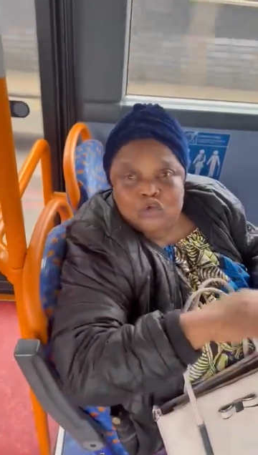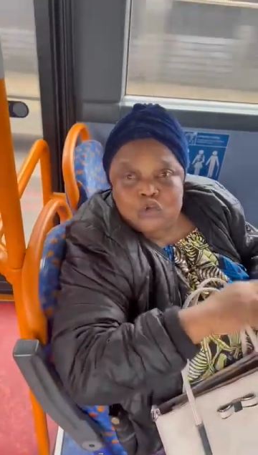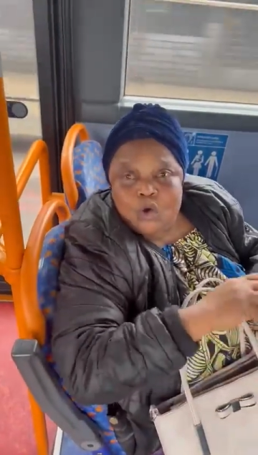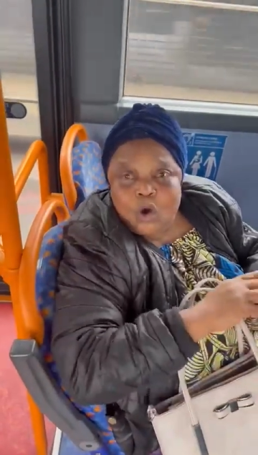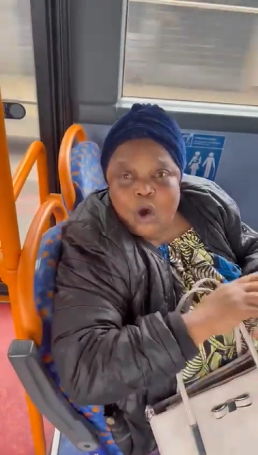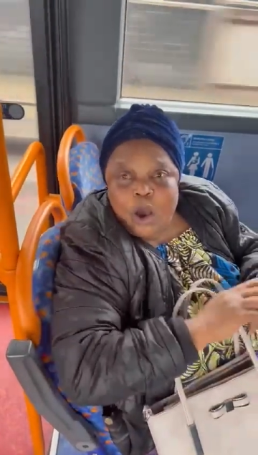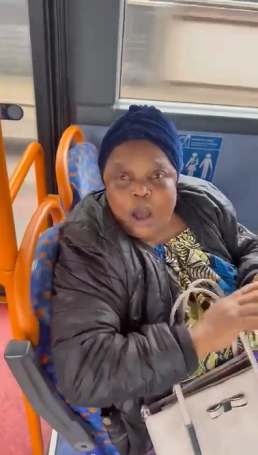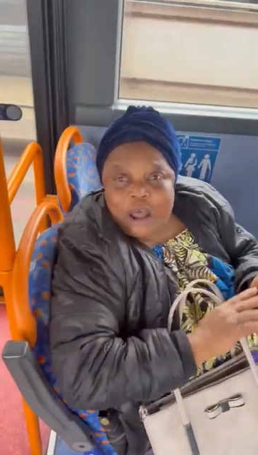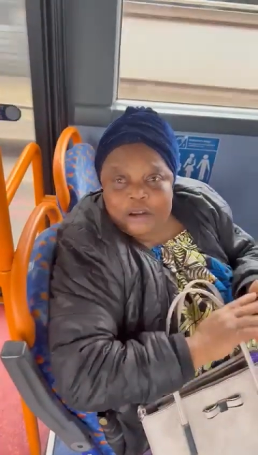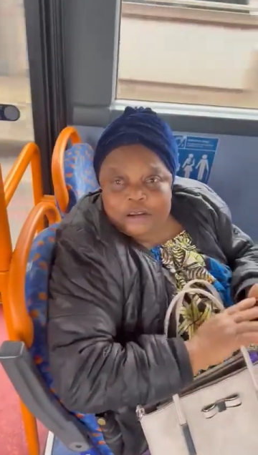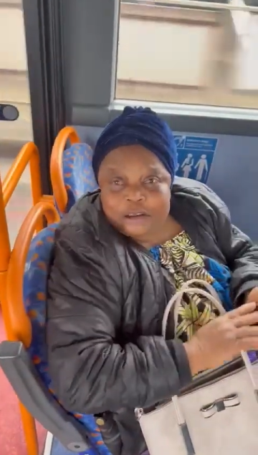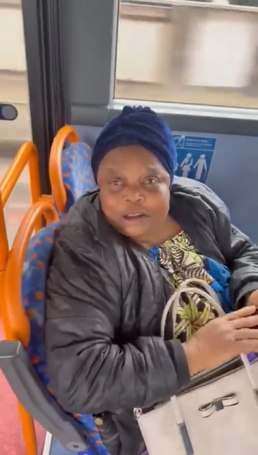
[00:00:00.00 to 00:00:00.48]

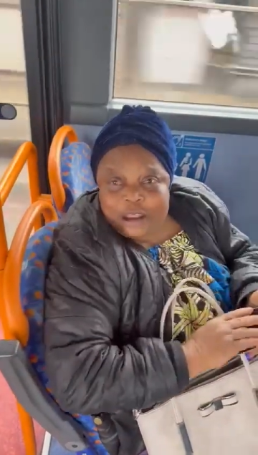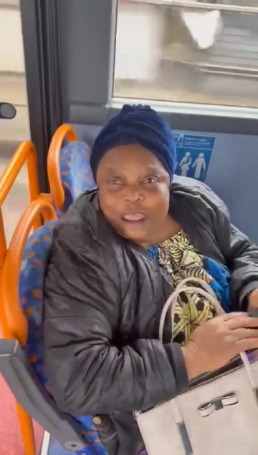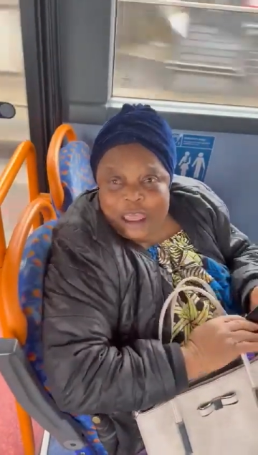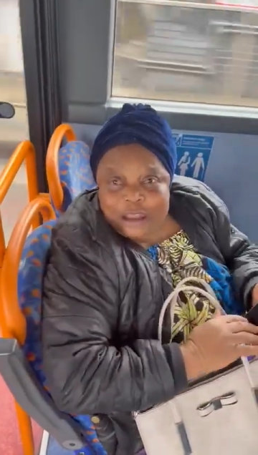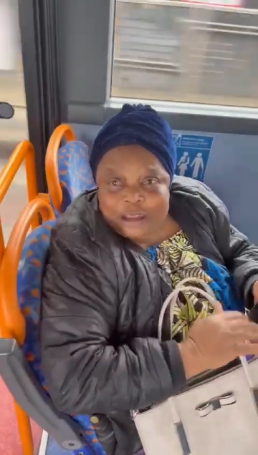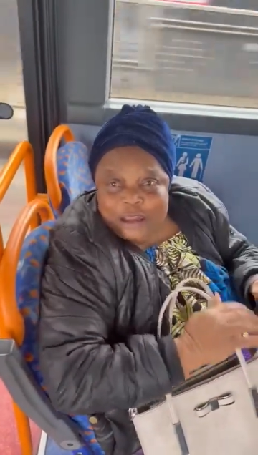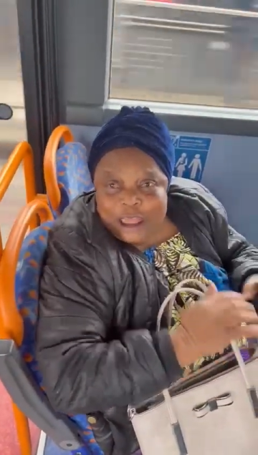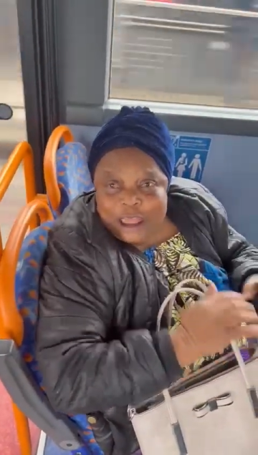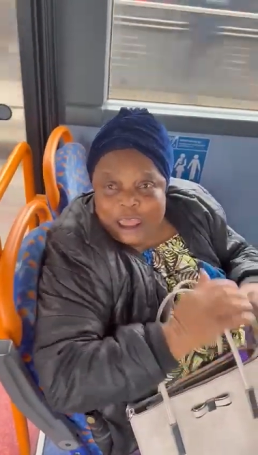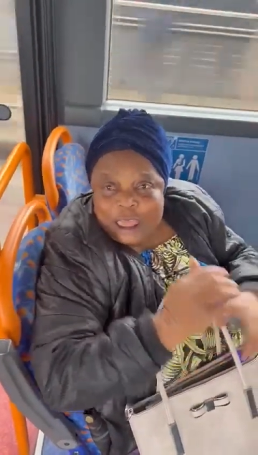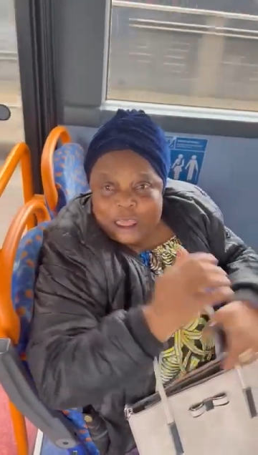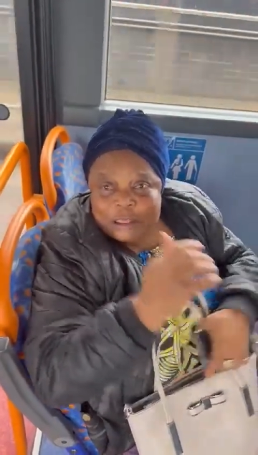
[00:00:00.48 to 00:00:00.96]

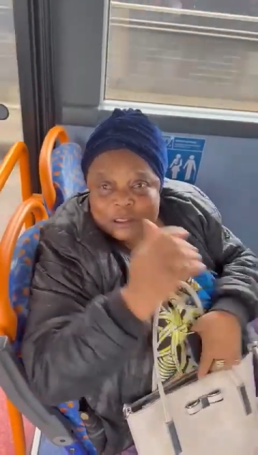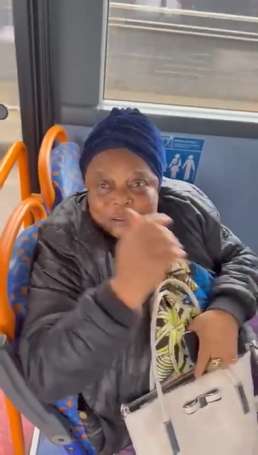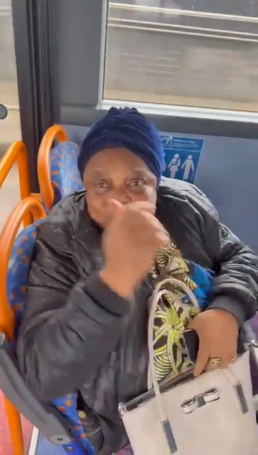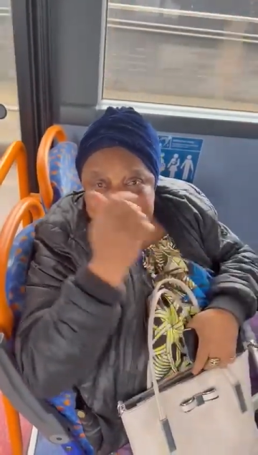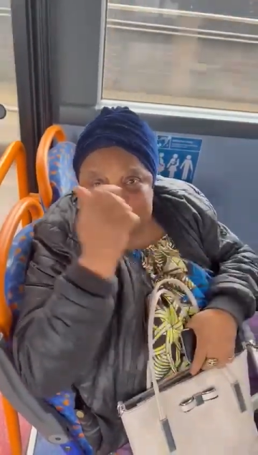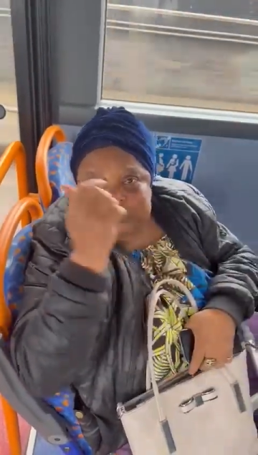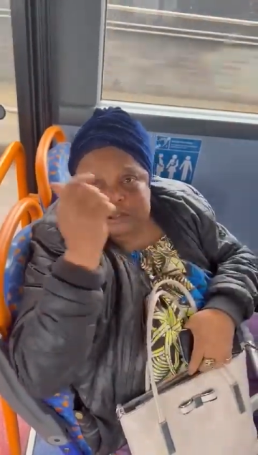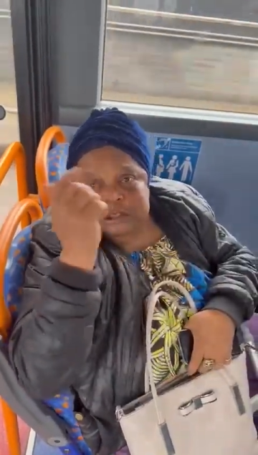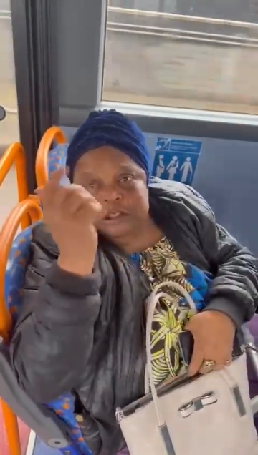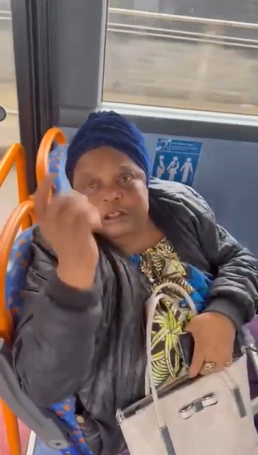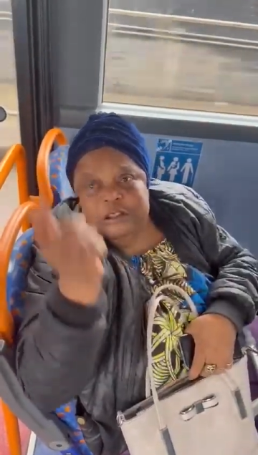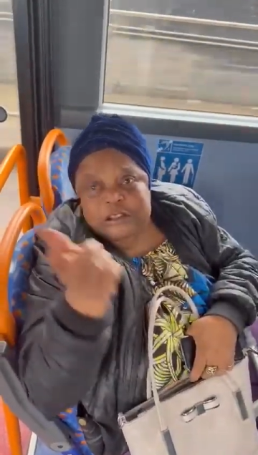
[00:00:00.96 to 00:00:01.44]

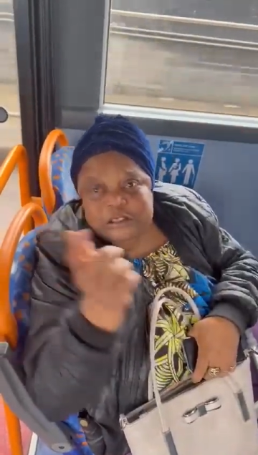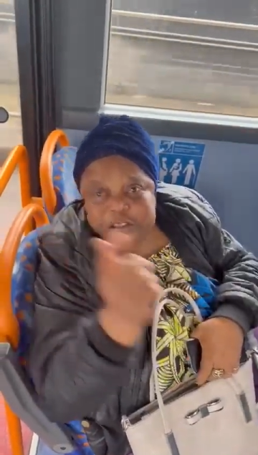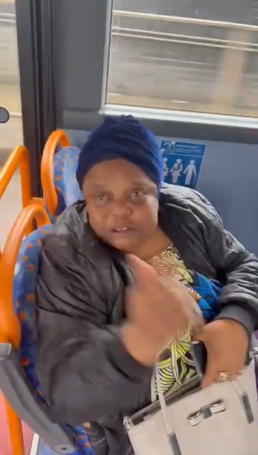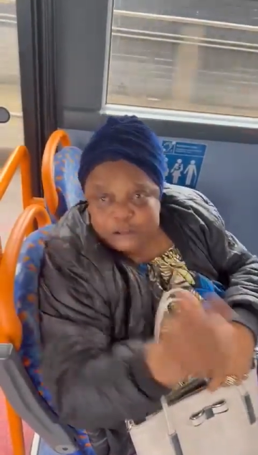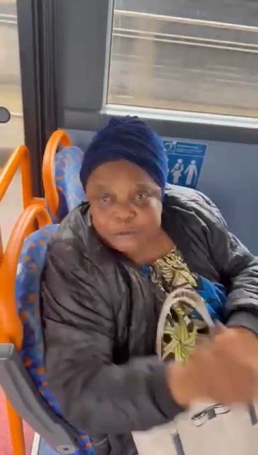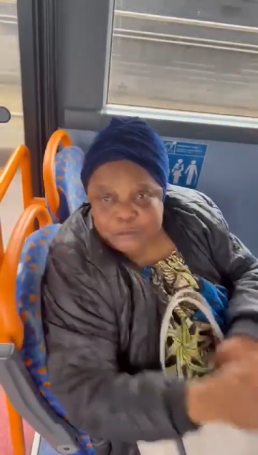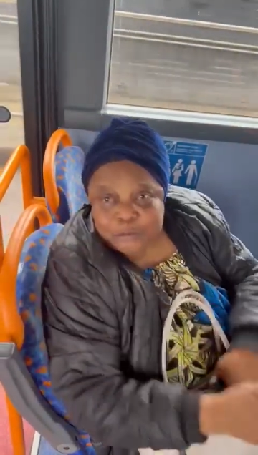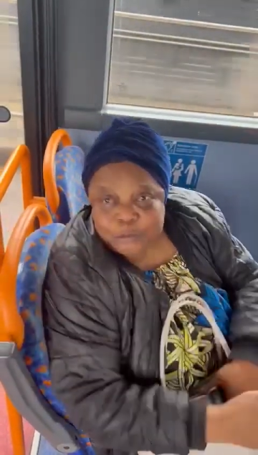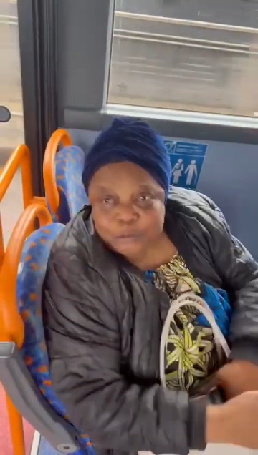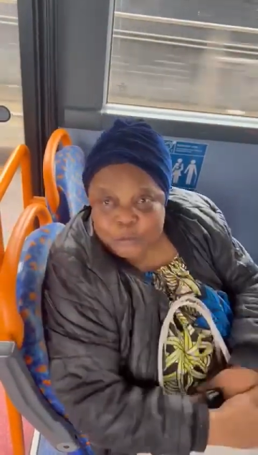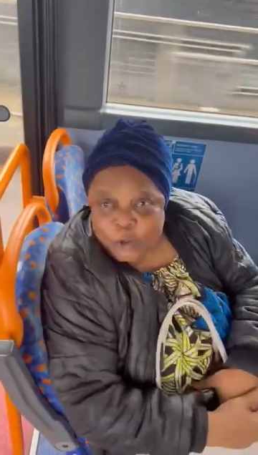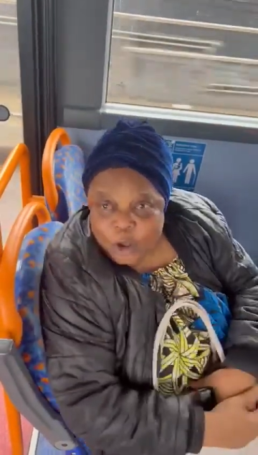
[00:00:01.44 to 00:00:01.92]
260
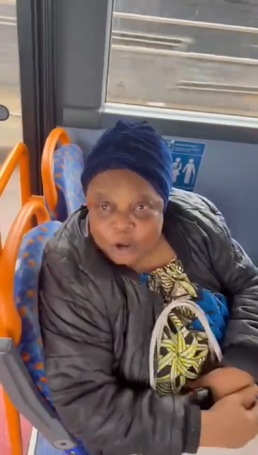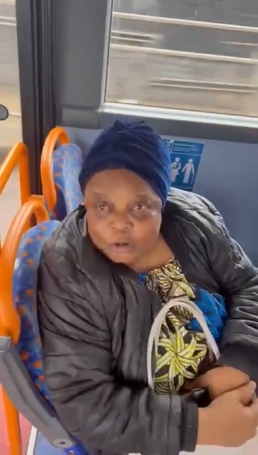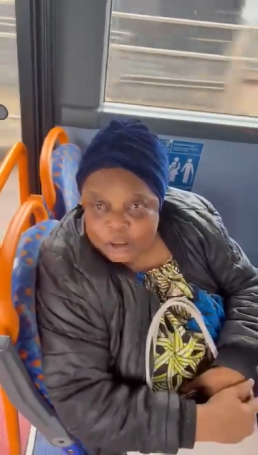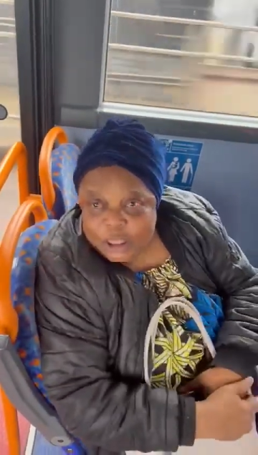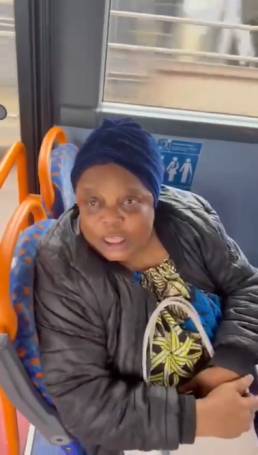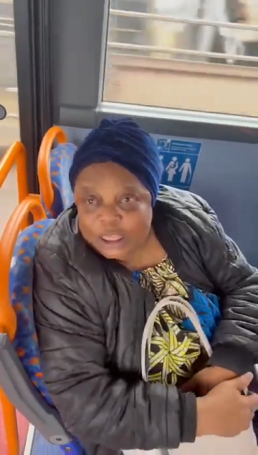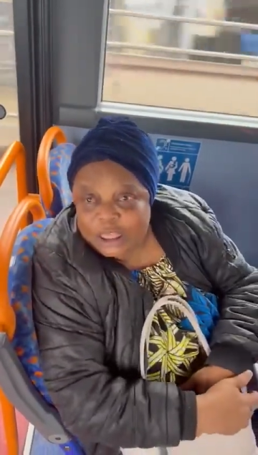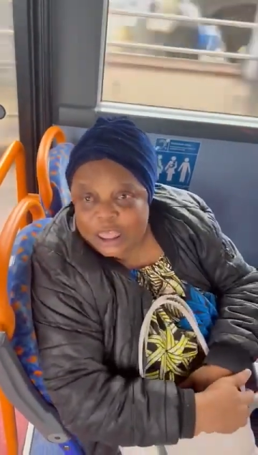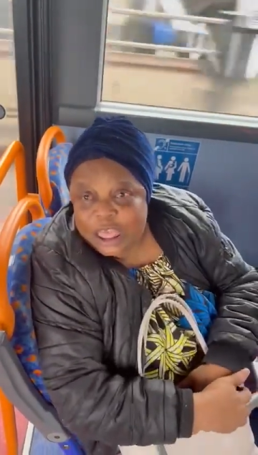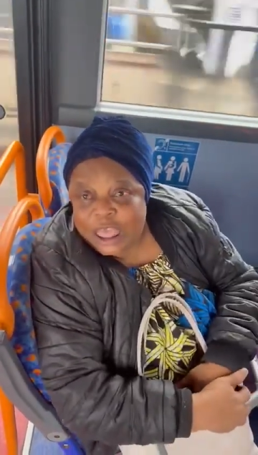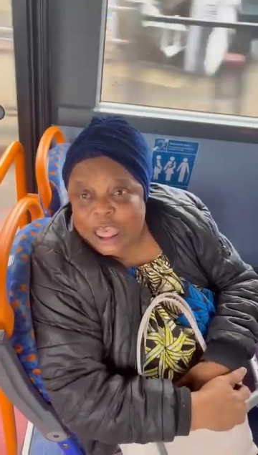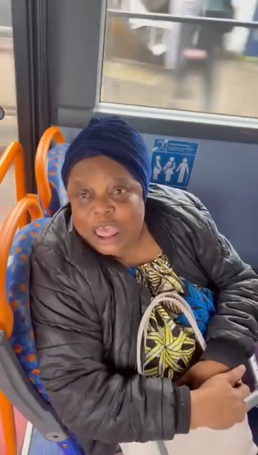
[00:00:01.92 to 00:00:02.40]
people
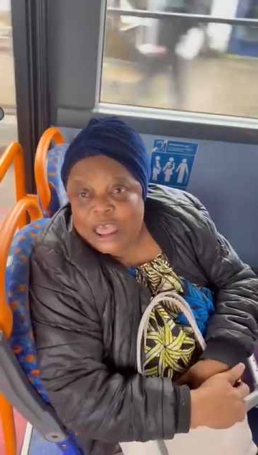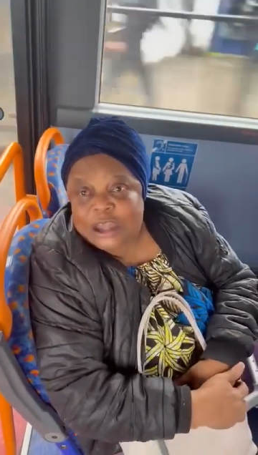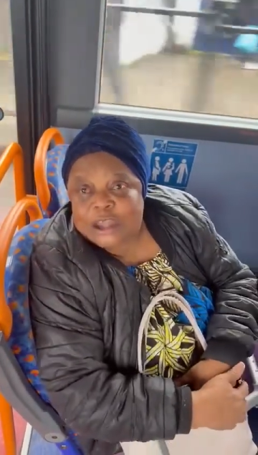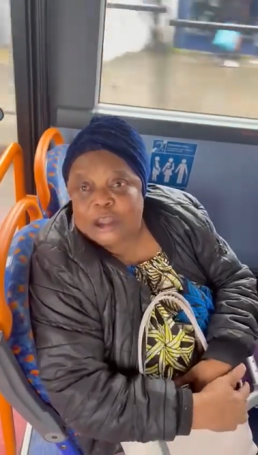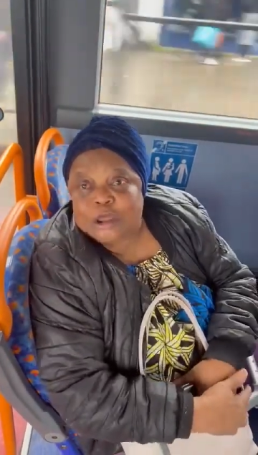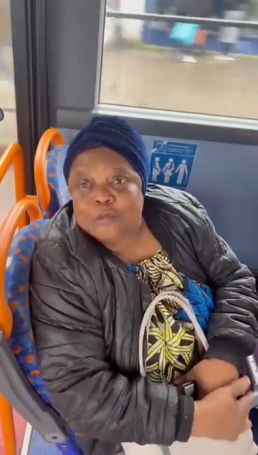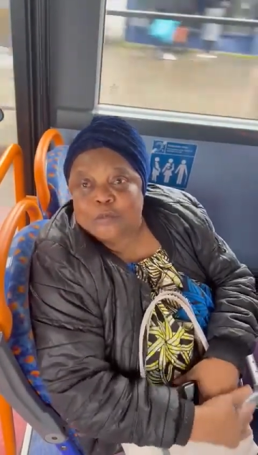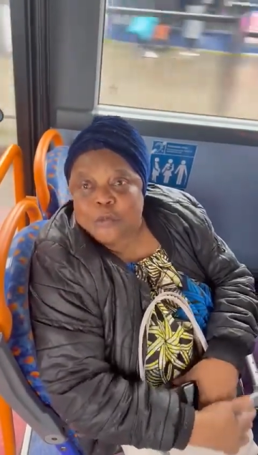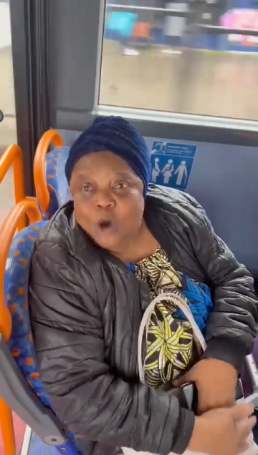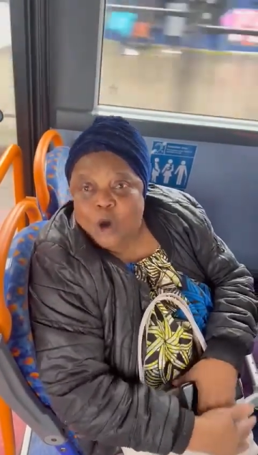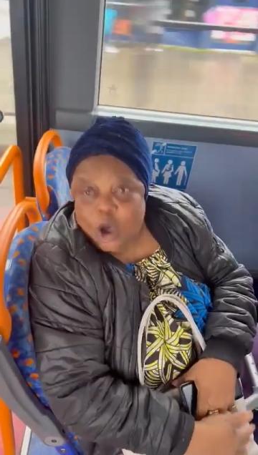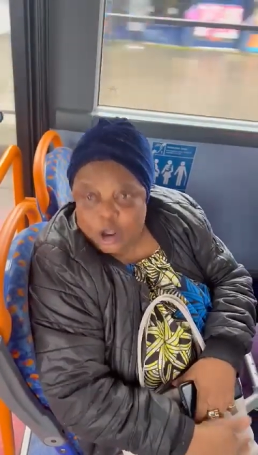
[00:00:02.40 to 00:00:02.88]

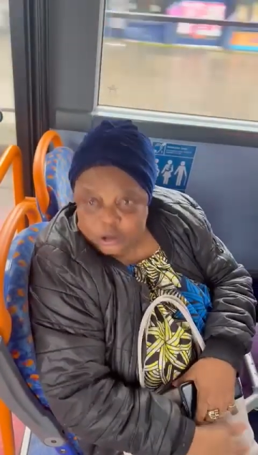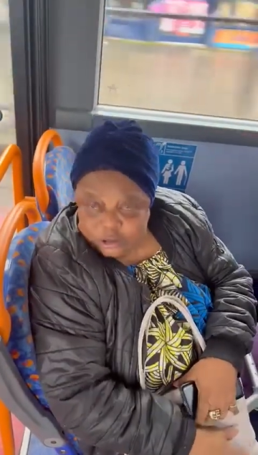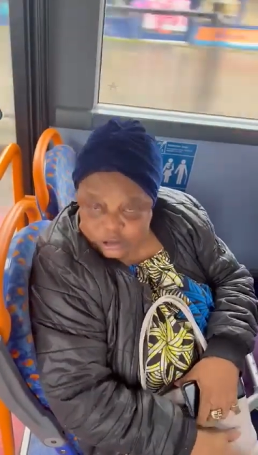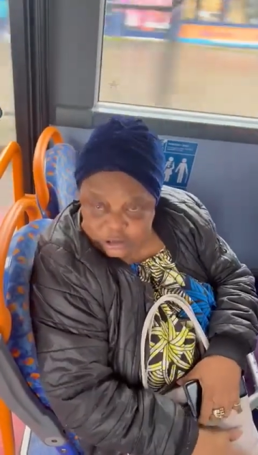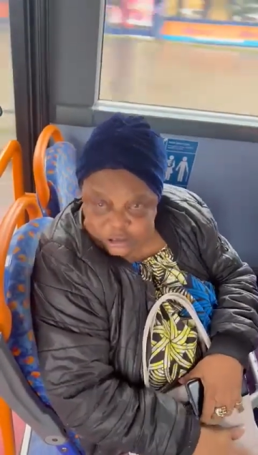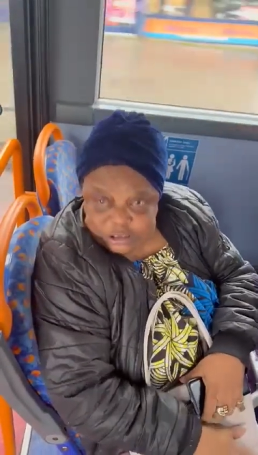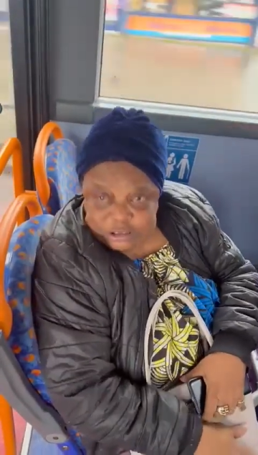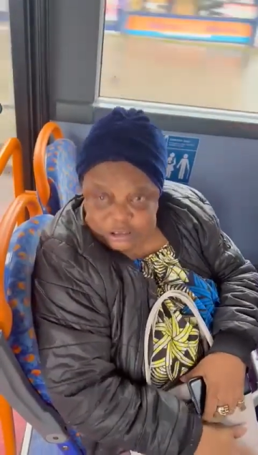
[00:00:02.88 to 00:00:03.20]
any month.